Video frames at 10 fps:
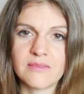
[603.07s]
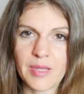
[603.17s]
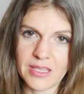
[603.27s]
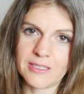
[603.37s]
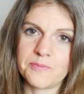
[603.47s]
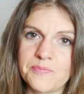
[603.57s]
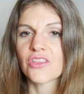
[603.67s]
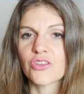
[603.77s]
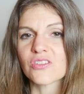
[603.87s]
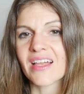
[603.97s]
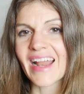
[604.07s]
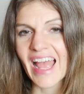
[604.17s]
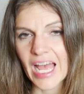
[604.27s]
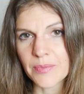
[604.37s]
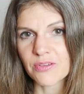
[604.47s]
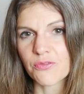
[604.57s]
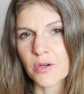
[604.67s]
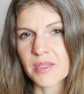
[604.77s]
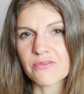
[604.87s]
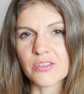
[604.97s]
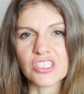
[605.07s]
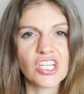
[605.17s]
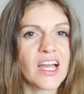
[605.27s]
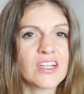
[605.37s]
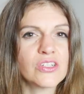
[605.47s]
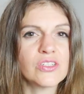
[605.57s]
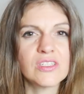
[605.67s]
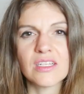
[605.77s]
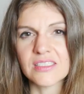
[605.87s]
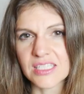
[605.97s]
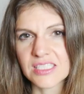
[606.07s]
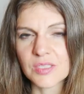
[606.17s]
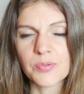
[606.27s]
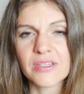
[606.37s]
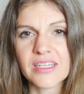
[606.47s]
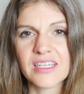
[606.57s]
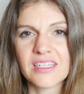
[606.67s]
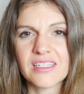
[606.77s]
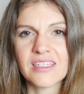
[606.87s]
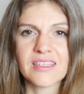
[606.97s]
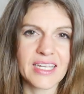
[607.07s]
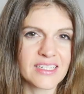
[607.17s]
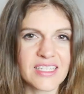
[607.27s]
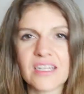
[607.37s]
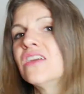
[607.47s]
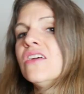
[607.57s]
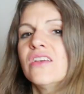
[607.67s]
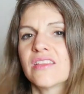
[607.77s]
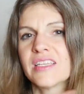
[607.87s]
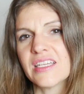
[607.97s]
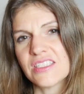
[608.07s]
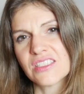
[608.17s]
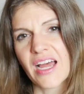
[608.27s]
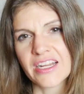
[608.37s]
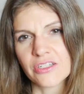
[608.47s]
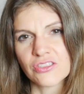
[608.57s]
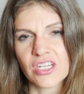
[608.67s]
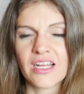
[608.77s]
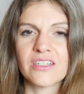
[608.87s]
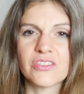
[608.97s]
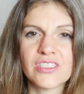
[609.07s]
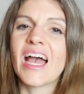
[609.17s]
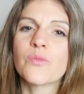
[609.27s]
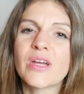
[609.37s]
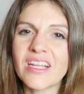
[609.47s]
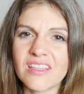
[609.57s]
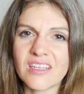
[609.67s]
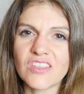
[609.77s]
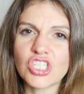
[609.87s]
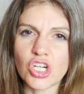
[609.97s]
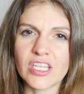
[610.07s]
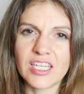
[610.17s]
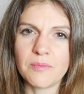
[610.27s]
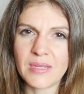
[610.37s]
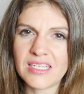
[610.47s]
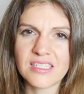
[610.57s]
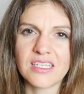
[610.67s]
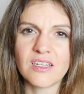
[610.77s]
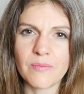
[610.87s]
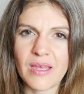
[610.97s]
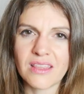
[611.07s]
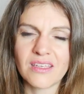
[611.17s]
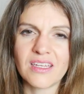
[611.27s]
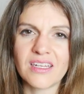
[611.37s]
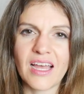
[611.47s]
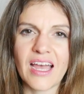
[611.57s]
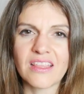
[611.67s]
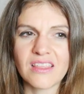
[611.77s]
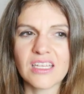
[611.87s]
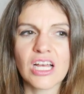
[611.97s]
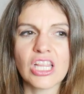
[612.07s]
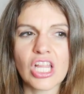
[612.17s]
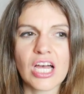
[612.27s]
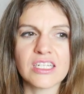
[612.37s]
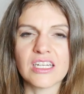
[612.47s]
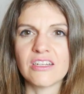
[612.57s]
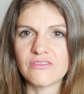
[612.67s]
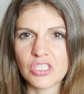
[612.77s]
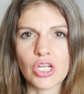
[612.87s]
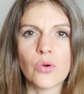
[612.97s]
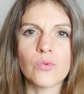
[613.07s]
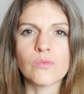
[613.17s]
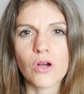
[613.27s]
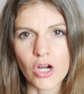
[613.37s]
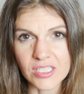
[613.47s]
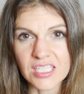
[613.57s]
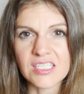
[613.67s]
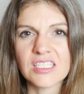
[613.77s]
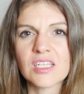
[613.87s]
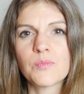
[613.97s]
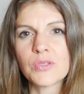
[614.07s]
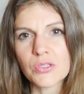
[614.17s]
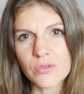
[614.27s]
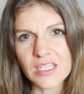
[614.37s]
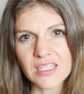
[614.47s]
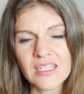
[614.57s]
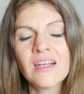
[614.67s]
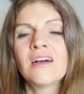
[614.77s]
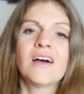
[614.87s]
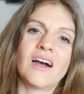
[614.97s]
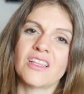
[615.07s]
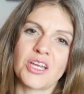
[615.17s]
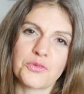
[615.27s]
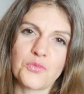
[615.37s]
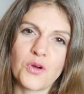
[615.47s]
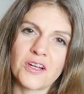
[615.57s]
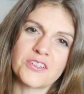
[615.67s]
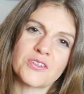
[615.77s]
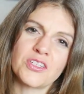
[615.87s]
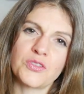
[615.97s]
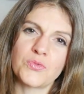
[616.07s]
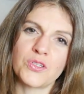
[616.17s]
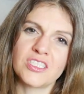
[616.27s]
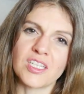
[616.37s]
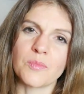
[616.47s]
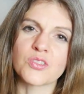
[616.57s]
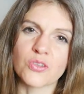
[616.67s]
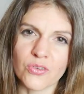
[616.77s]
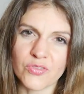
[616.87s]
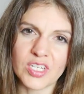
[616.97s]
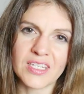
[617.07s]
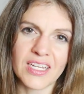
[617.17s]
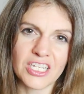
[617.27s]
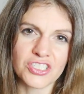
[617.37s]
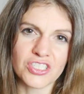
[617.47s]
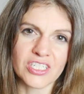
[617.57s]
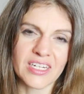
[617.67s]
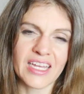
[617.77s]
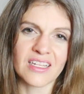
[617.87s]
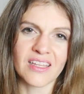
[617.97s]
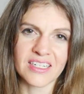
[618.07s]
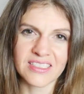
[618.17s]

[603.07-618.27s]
method. There's a lot of habit forming for the child, discipline, like I said, the entire child. And when I think of the Charlotte Mason method, I think a lot of, artistic beauty, a lot of wandering in the woods, observing nature, and a lot of